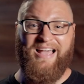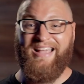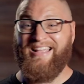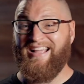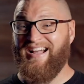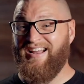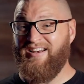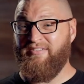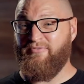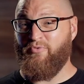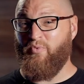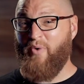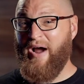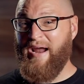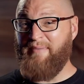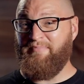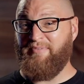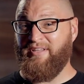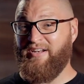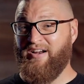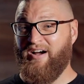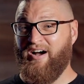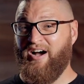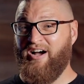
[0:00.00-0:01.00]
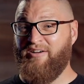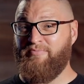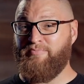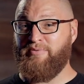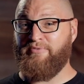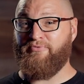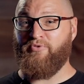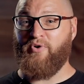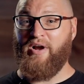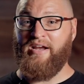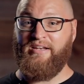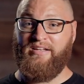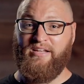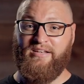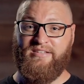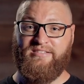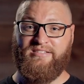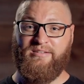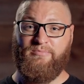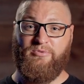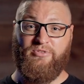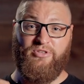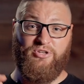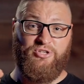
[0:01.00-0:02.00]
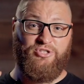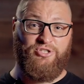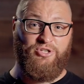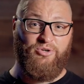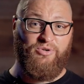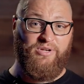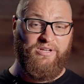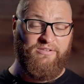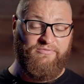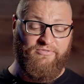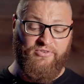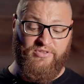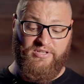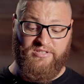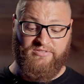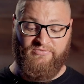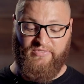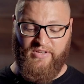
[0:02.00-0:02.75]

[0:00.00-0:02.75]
I kind of wiped it off before I did some of the shooting for this